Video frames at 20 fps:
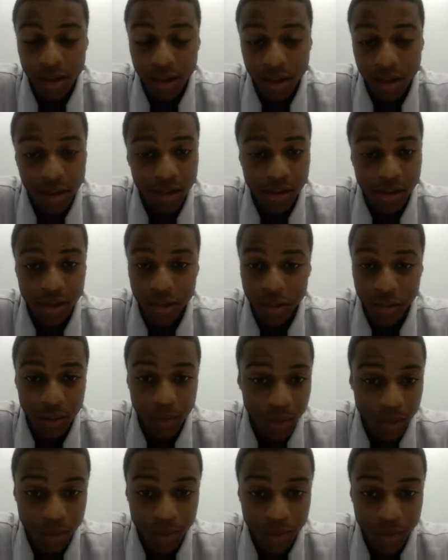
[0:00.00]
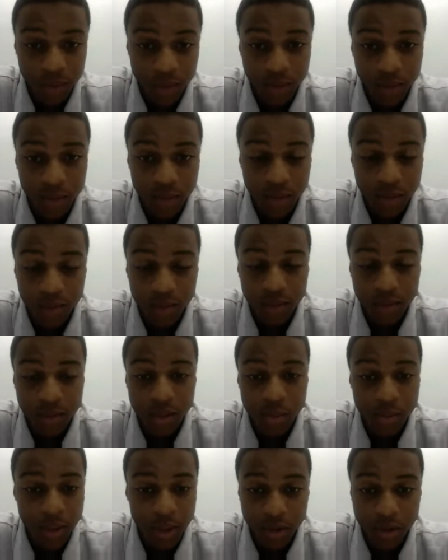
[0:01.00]
in general
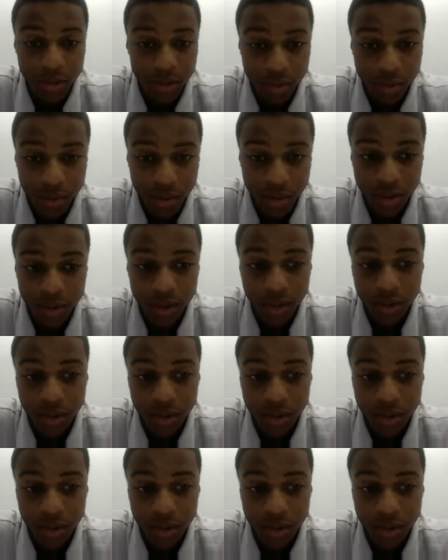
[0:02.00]
spectrums.